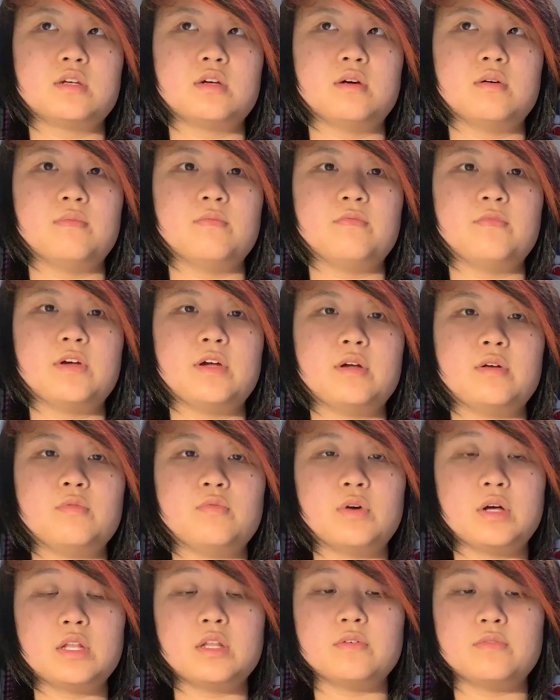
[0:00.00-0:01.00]
very
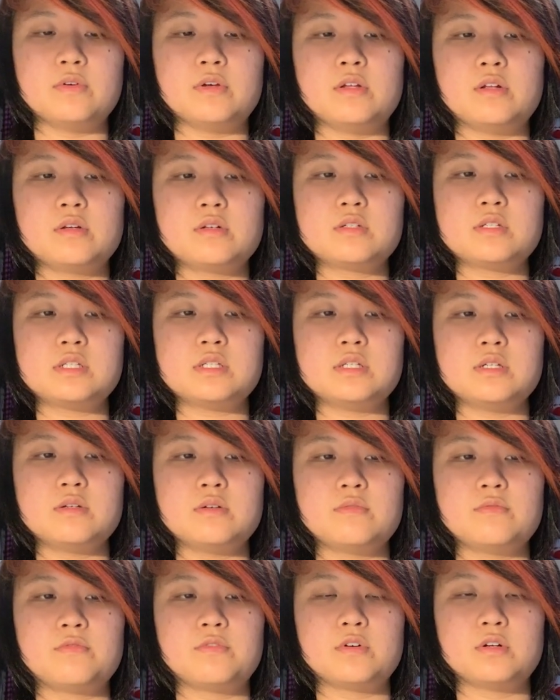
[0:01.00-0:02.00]
relevant
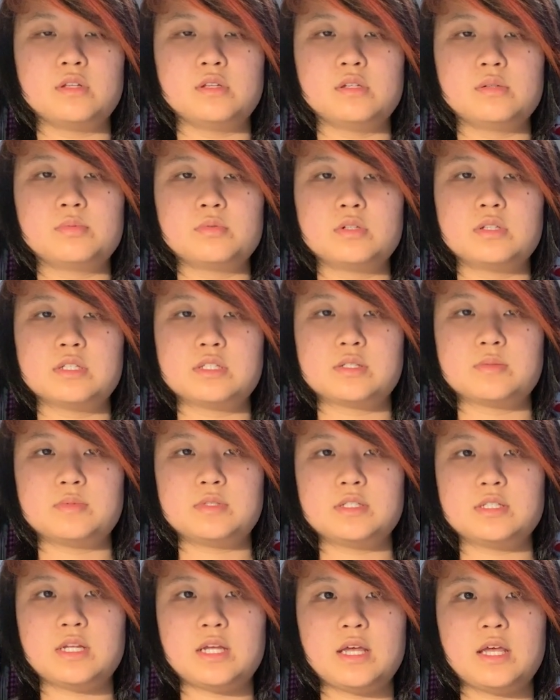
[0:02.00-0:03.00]
for liberalism
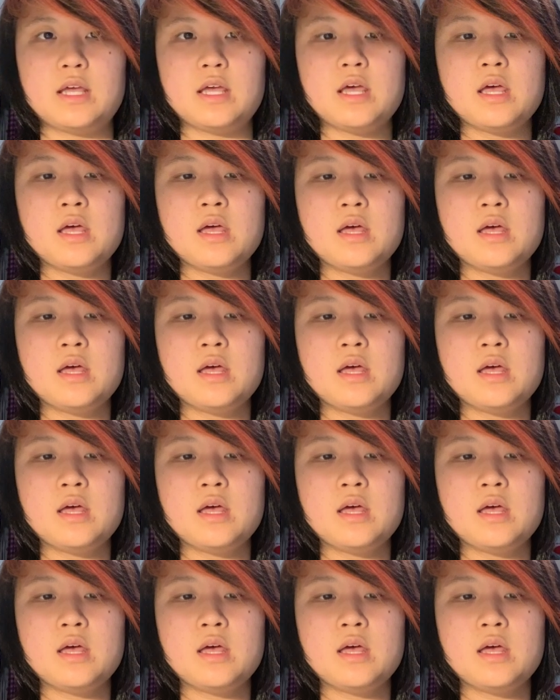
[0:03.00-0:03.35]
today.